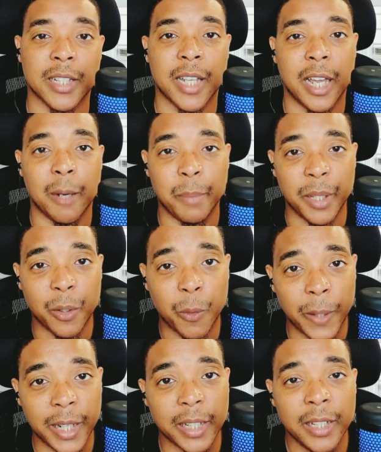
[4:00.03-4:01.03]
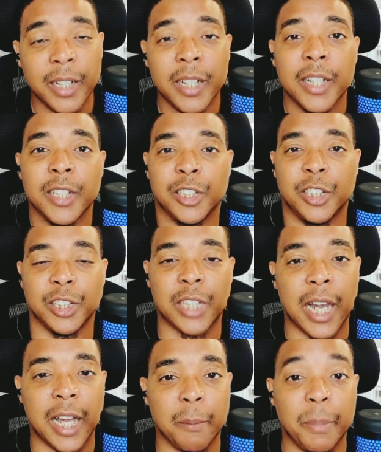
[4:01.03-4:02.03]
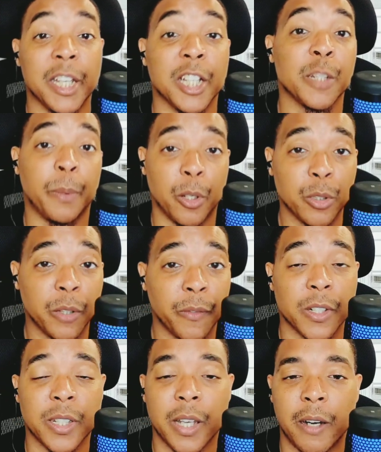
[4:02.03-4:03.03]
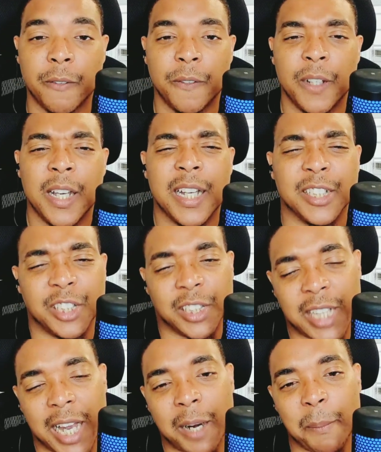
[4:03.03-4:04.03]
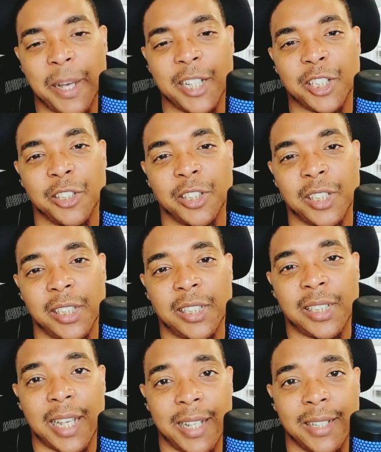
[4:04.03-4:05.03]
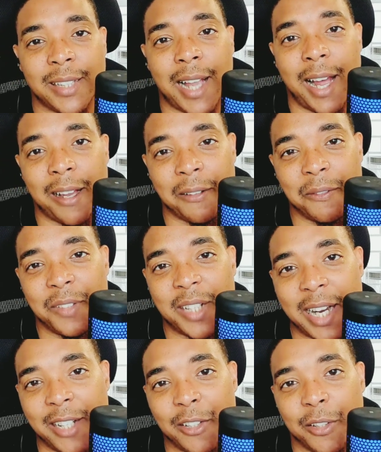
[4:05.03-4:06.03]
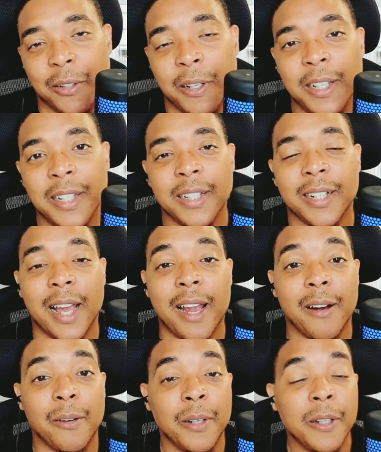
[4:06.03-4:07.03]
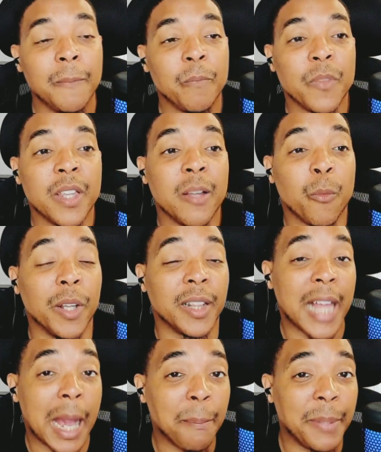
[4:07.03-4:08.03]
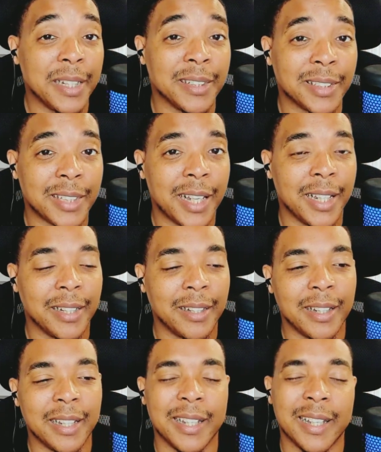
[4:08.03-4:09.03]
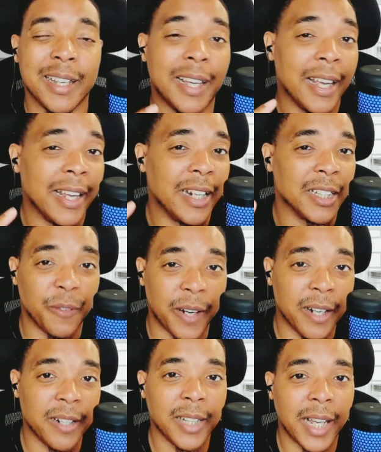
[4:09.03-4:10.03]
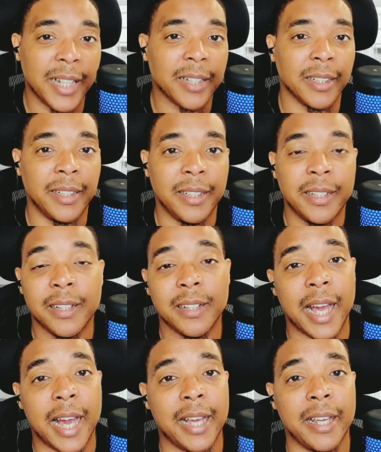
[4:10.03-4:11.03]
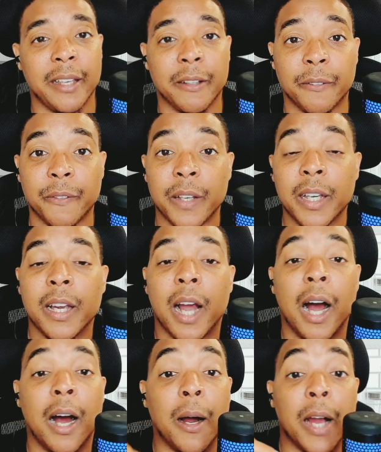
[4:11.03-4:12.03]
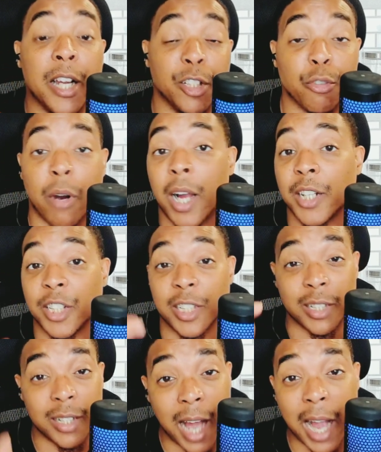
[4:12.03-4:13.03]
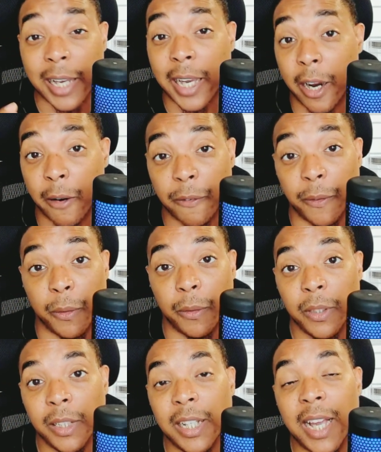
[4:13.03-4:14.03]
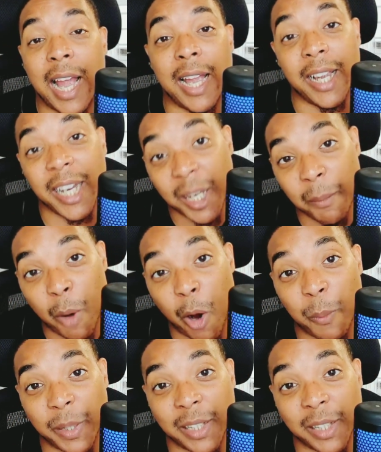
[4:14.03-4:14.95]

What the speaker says: to be quick, she's got to be explosive herself, and she's got to make sure she stays out of danger. Now, with that being said, it is very likely that if Andrade is not careful at any moment,